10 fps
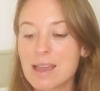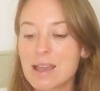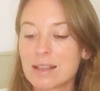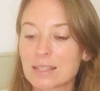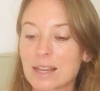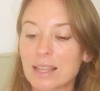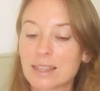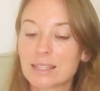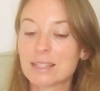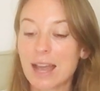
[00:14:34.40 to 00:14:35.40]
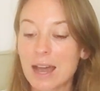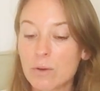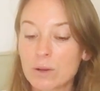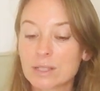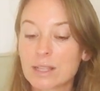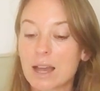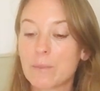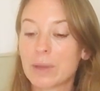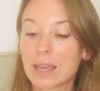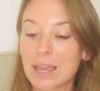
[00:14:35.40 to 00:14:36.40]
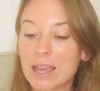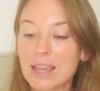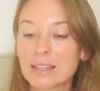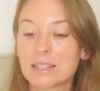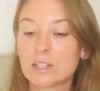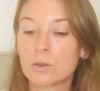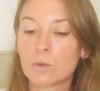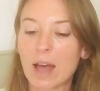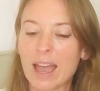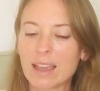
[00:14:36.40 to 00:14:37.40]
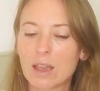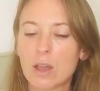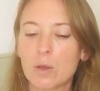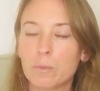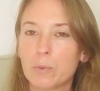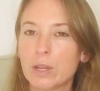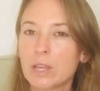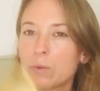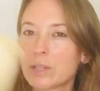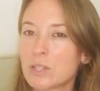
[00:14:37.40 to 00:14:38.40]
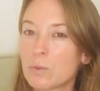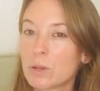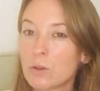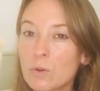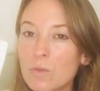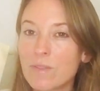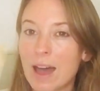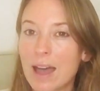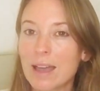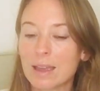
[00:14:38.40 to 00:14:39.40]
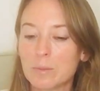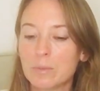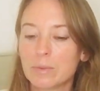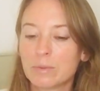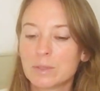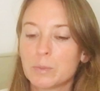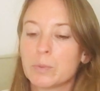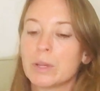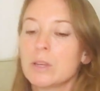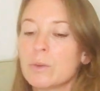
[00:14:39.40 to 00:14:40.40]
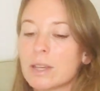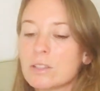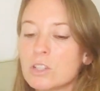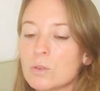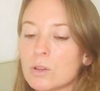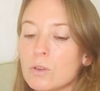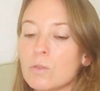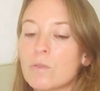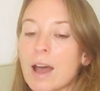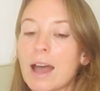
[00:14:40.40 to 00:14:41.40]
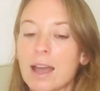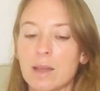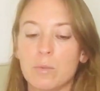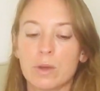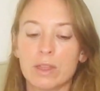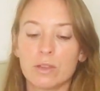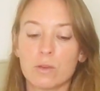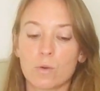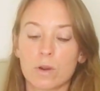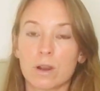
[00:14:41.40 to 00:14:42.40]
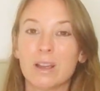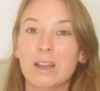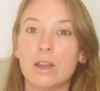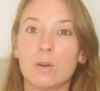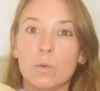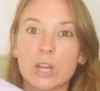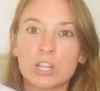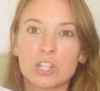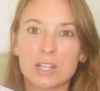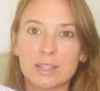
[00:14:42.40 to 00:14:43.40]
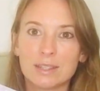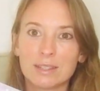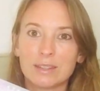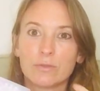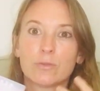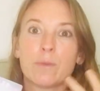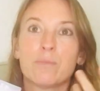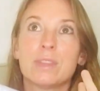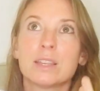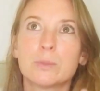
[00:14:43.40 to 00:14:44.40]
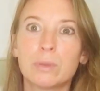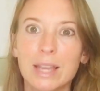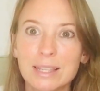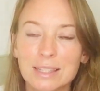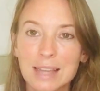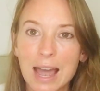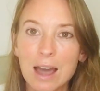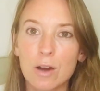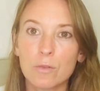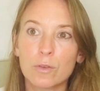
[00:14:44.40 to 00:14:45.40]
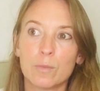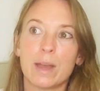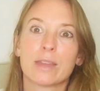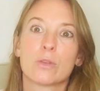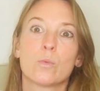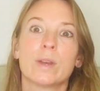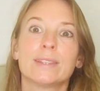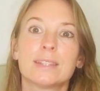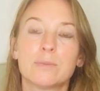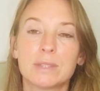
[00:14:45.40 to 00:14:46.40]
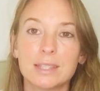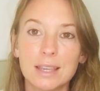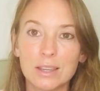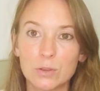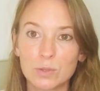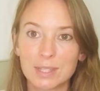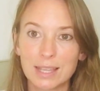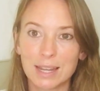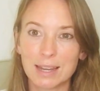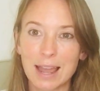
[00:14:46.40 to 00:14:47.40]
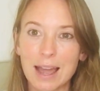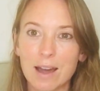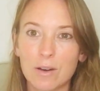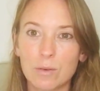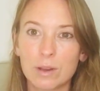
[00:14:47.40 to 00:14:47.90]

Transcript: It's kind of like this tower is coming in to like bring you into a new vibe, to bring you into a new vibe with your wishes from this place now, from like the wisdom seat you sit in now.